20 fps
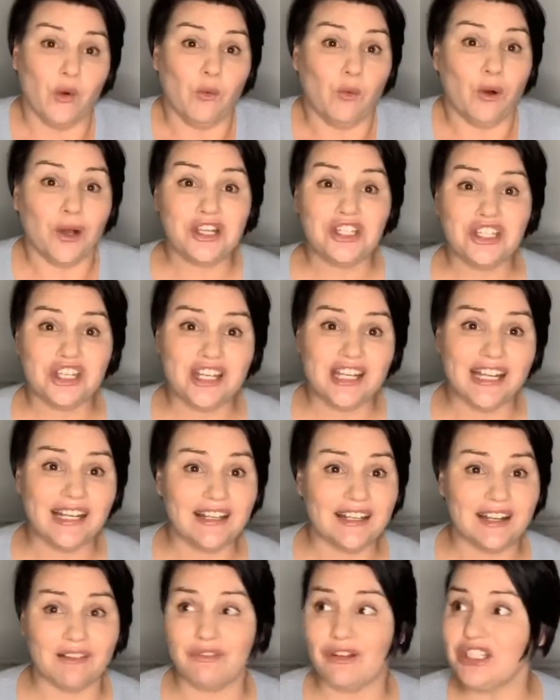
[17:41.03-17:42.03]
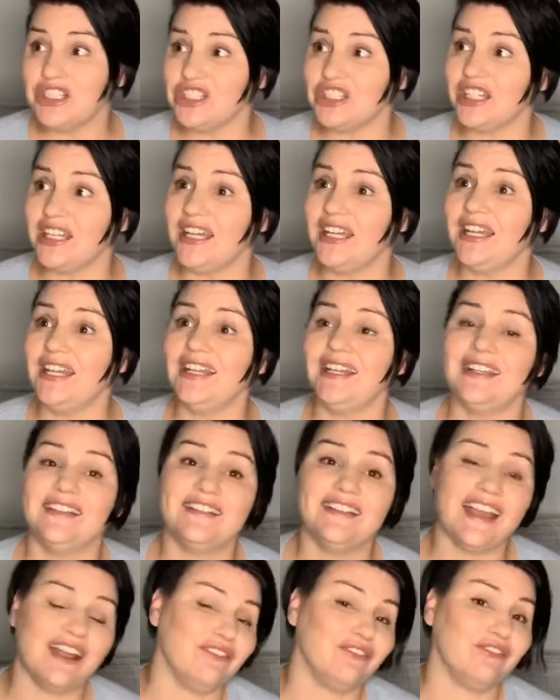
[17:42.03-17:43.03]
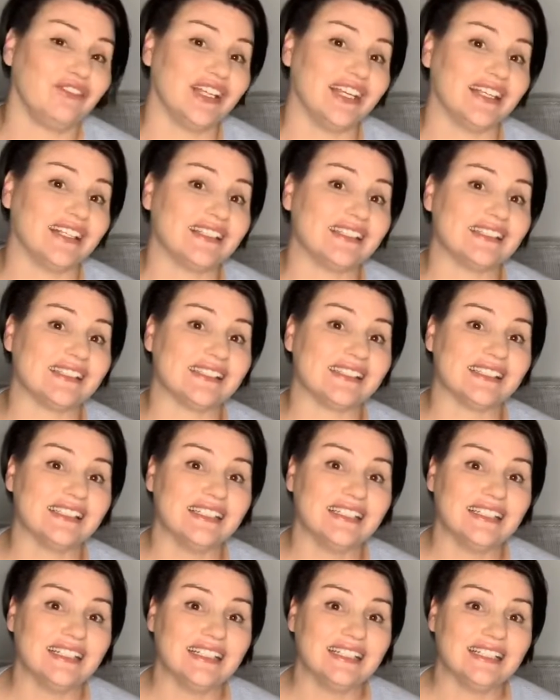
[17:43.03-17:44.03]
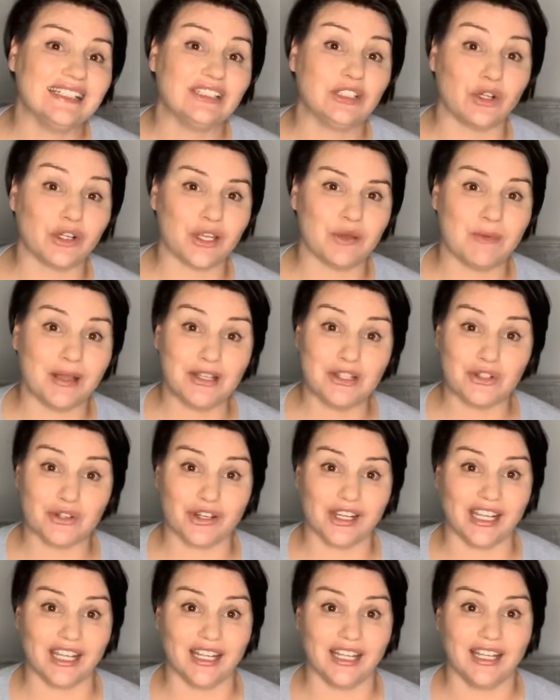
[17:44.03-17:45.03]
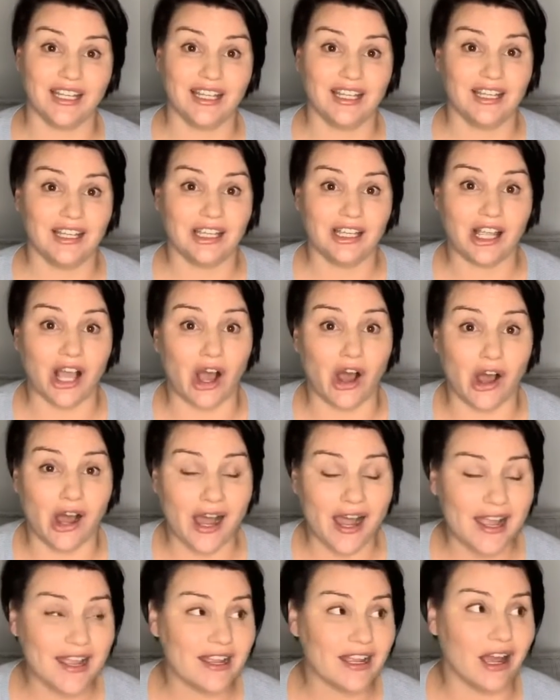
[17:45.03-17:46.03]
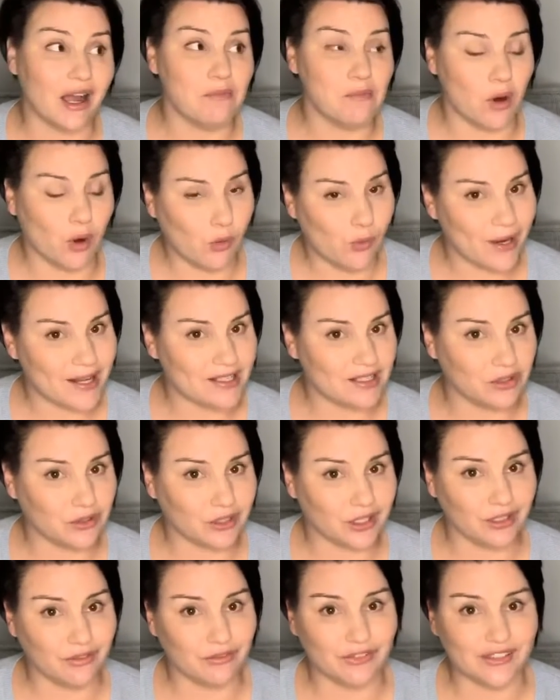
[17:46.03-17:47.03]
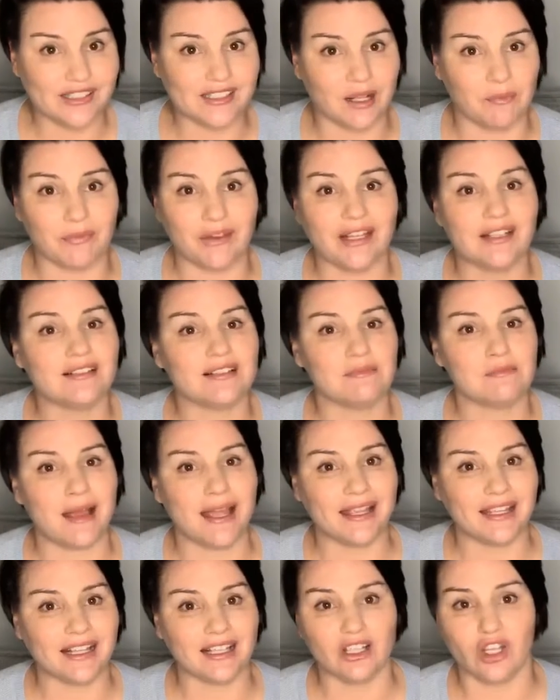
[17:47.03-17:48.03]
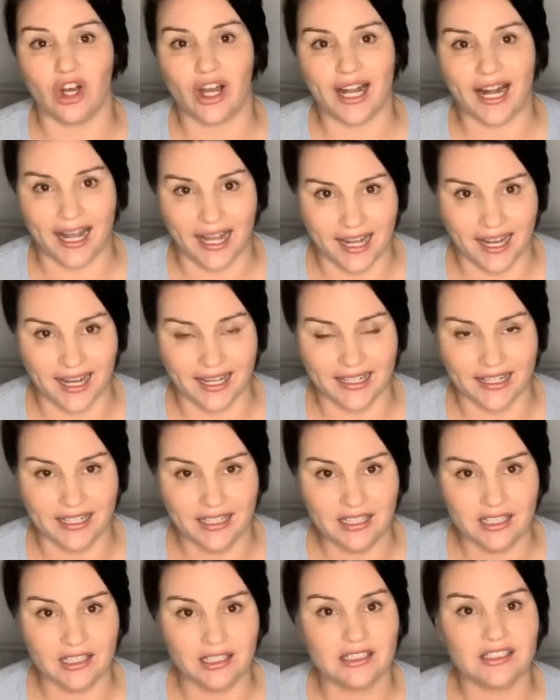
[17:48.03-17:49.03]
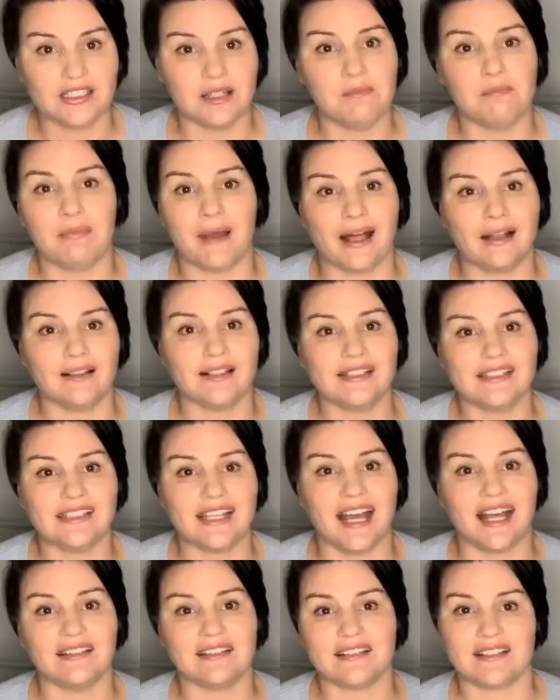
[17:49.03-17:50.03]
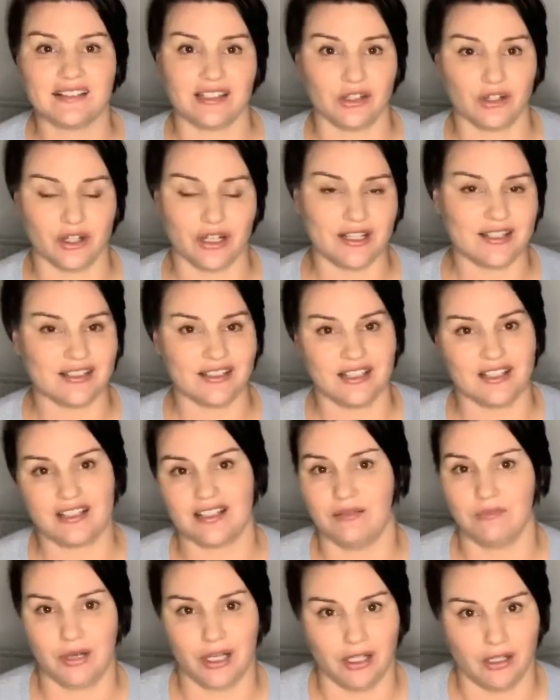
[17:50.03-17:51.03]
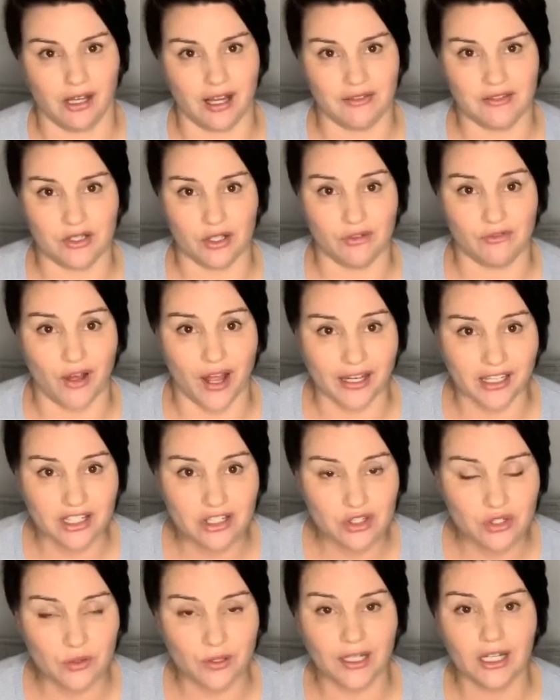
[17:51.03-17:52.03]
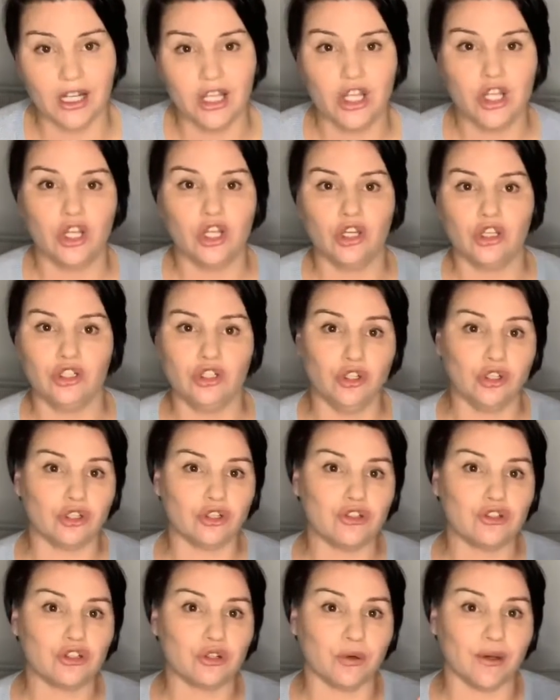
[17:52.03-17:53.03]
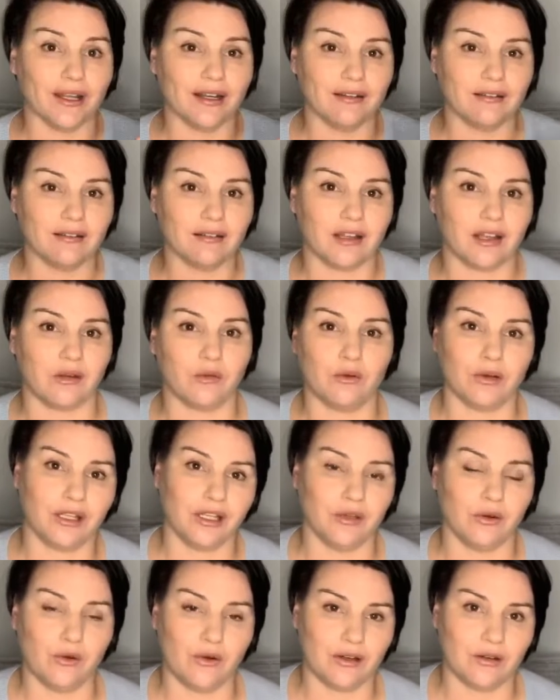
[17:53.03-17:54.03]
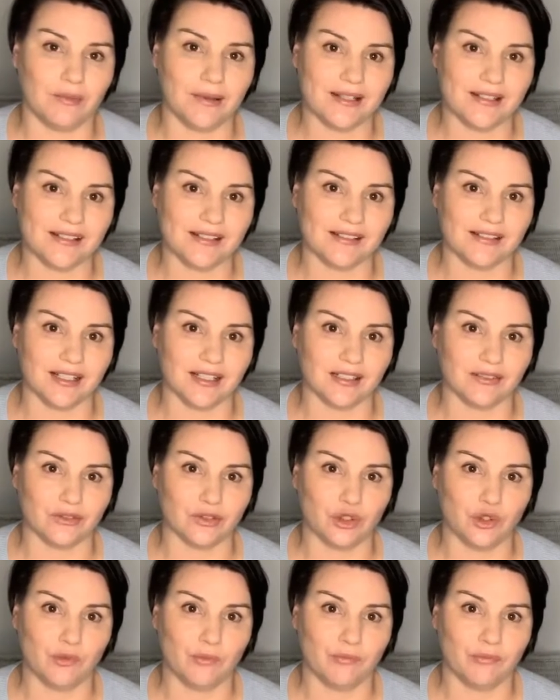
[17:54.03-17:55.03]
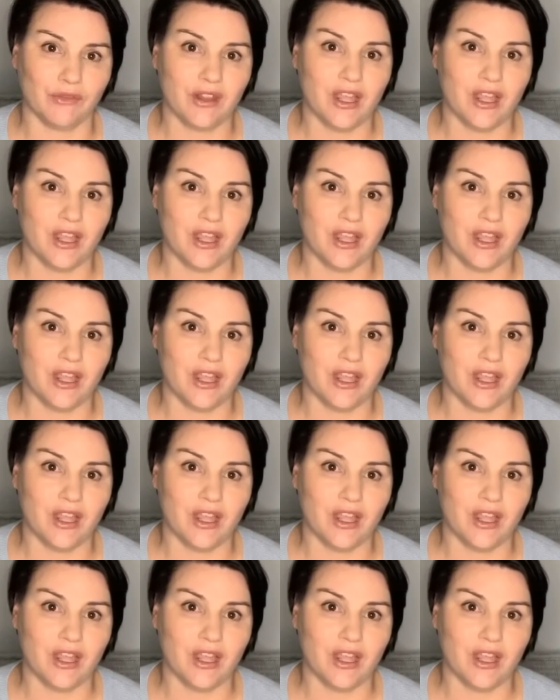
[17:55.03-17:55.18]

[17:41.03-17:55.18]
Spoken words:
Watch a Netflix documentary. I am always looking for something to make it lighthearted, to balance out the seriousness in my life. So if I can do it, you can do it. I want you all to be successful.